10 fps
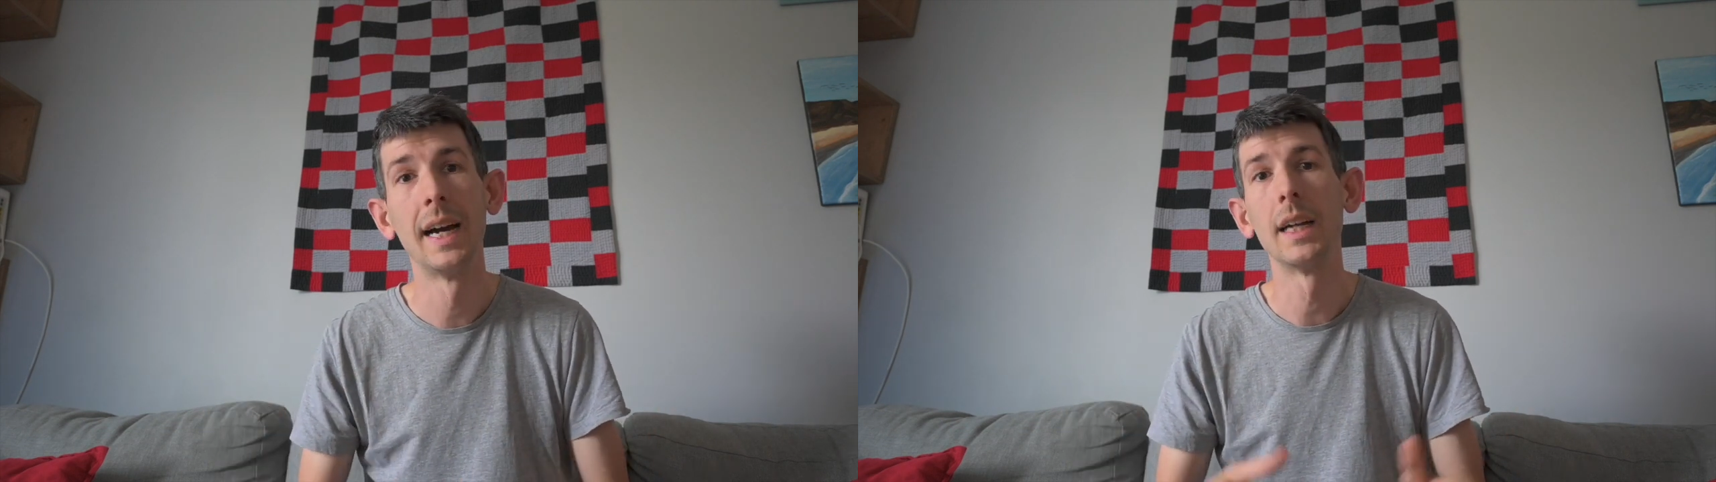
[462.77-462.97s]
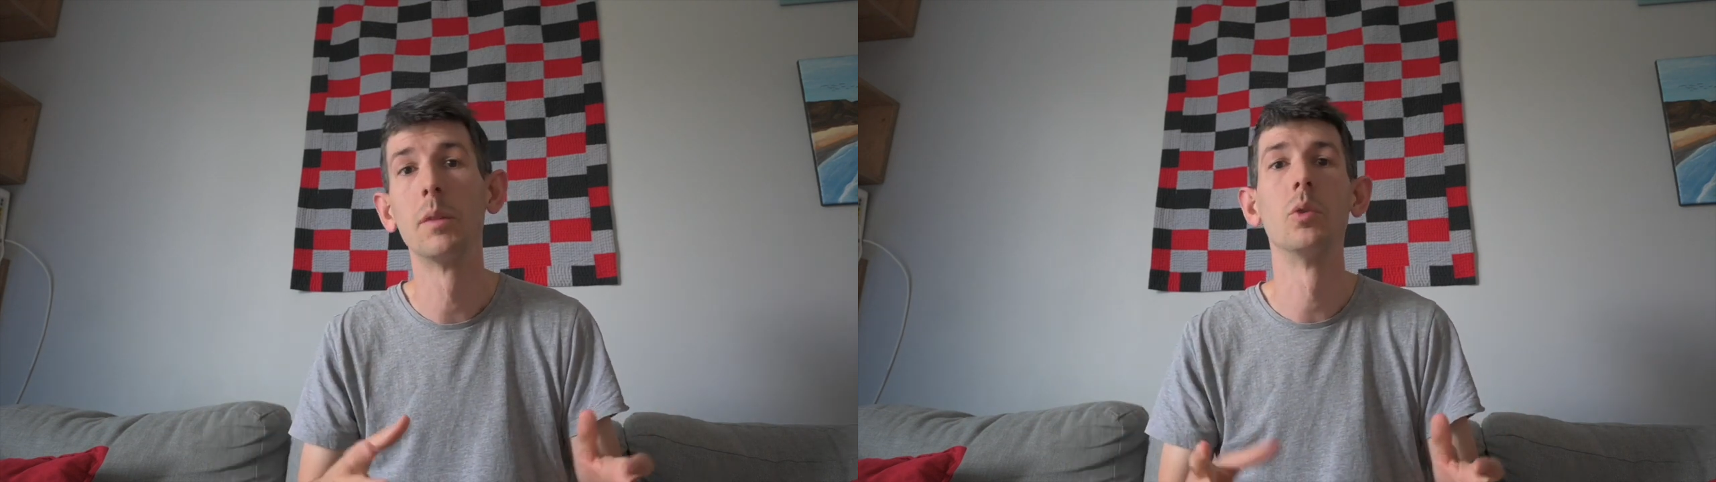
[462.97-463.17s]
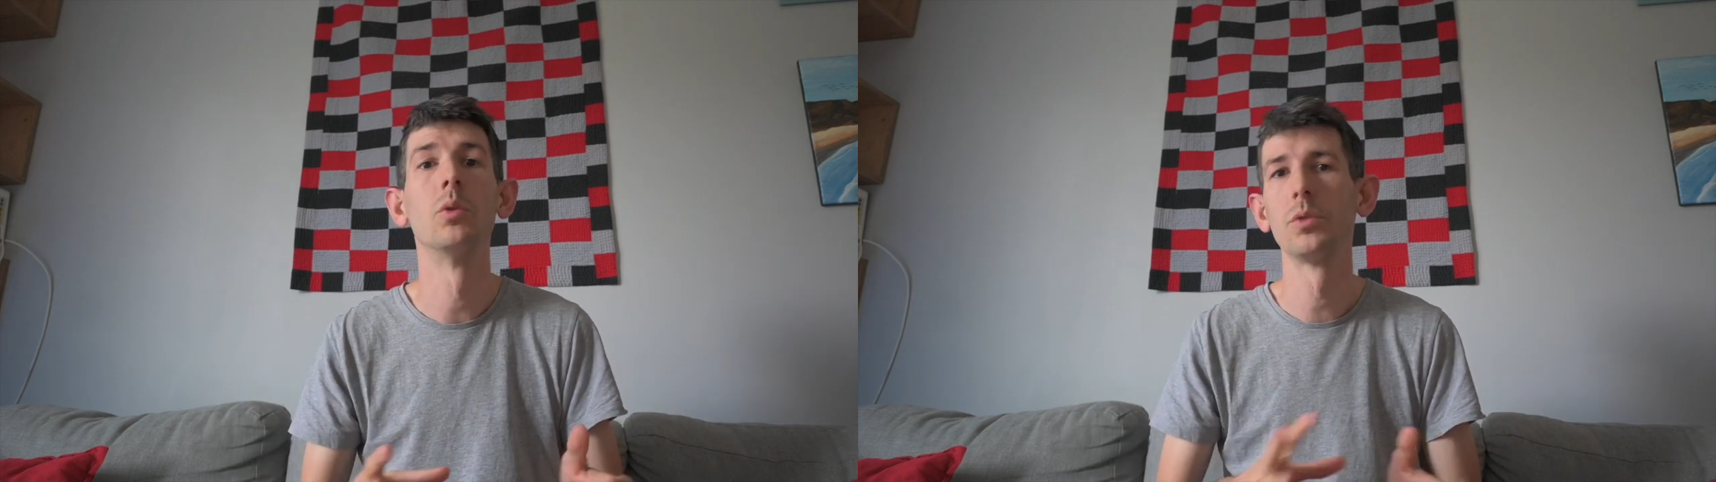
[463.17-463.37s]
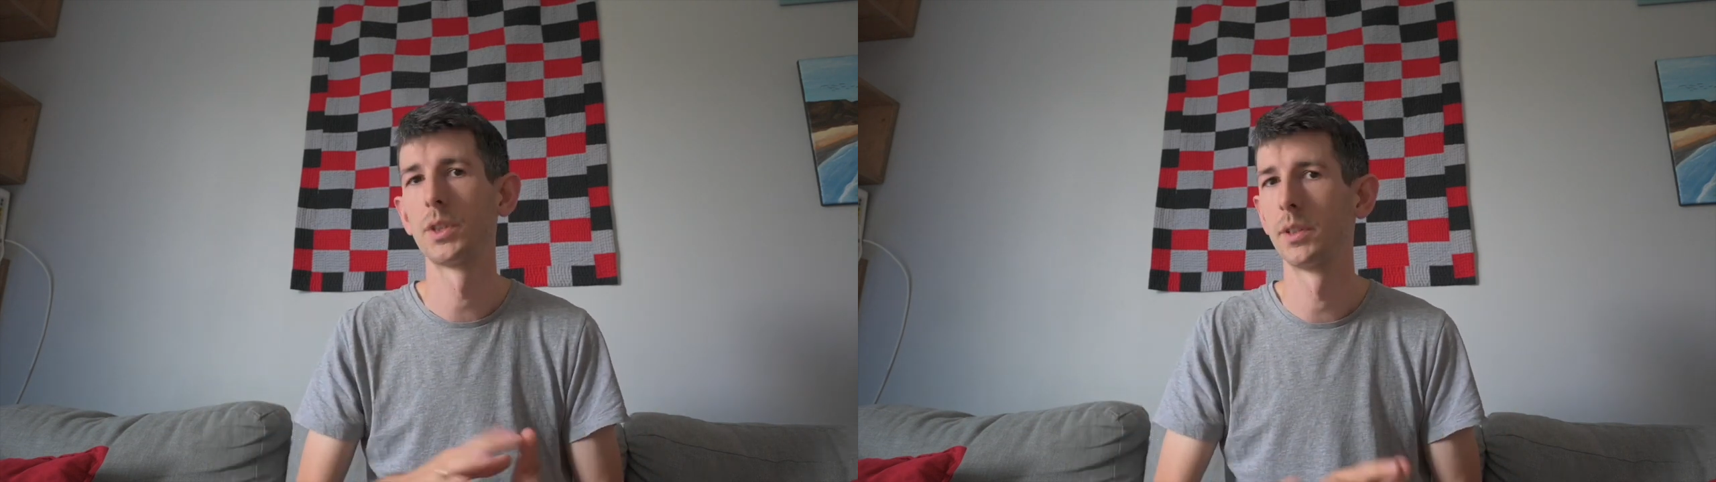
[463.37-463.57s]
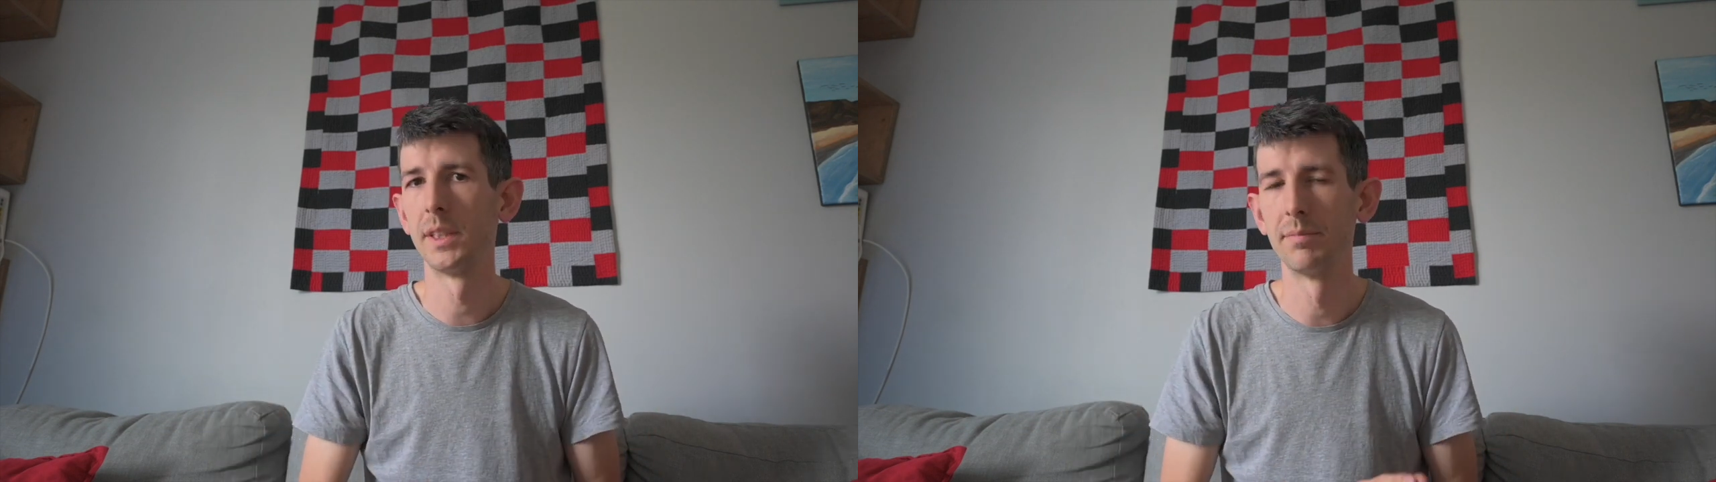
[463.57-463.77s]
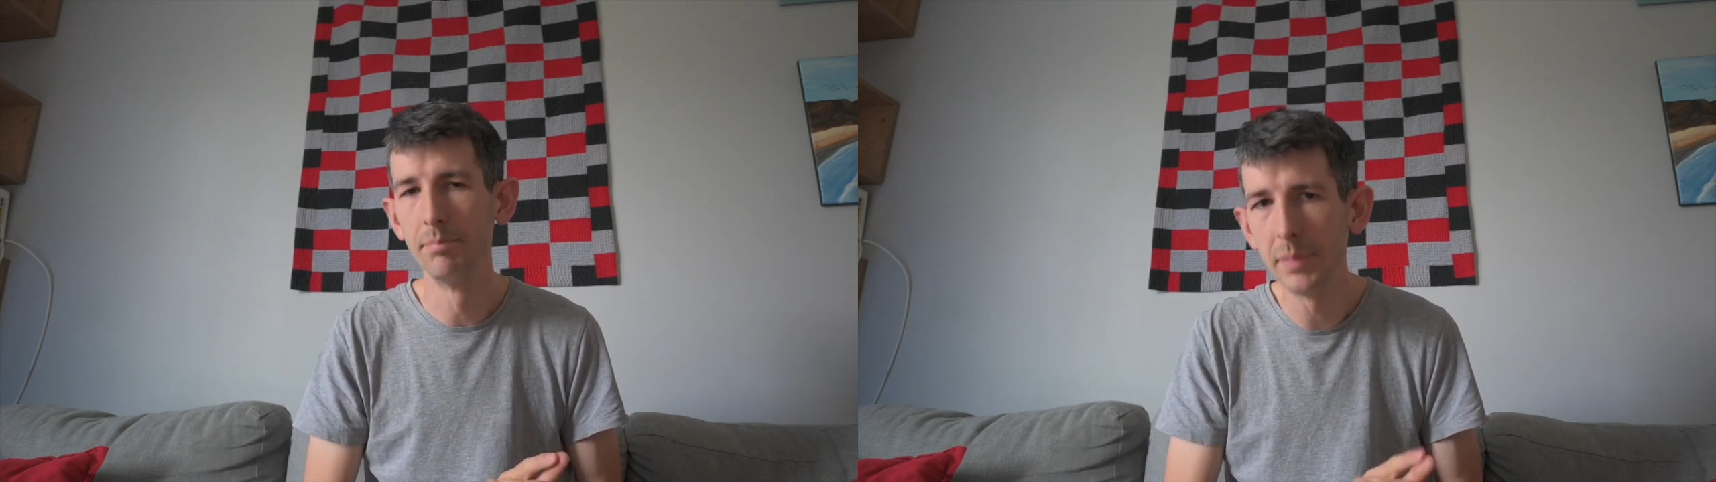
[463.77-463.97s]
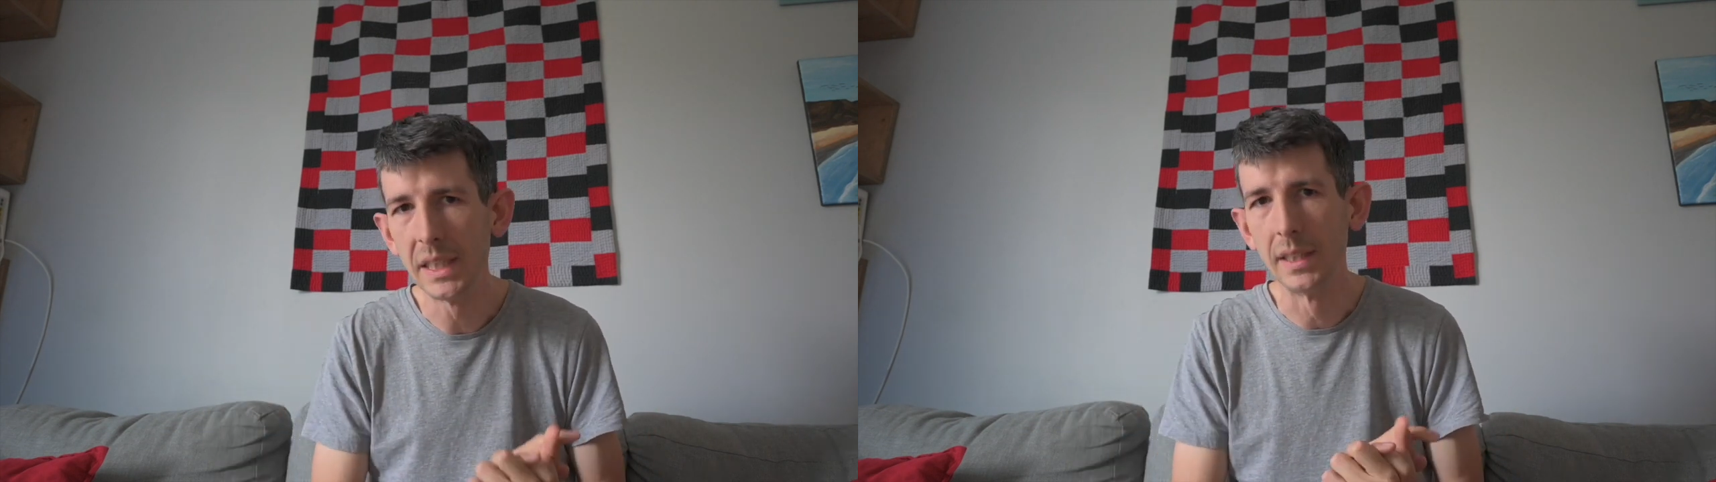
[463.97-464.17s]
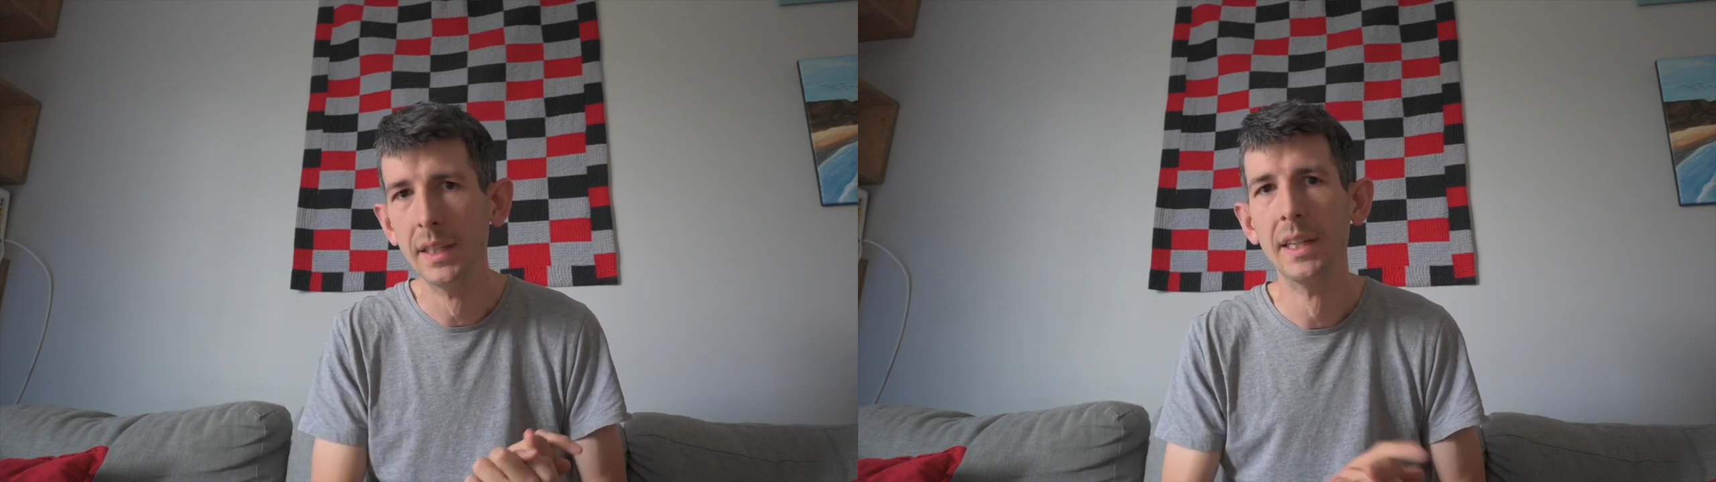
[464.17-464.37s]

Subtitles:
and it will also give me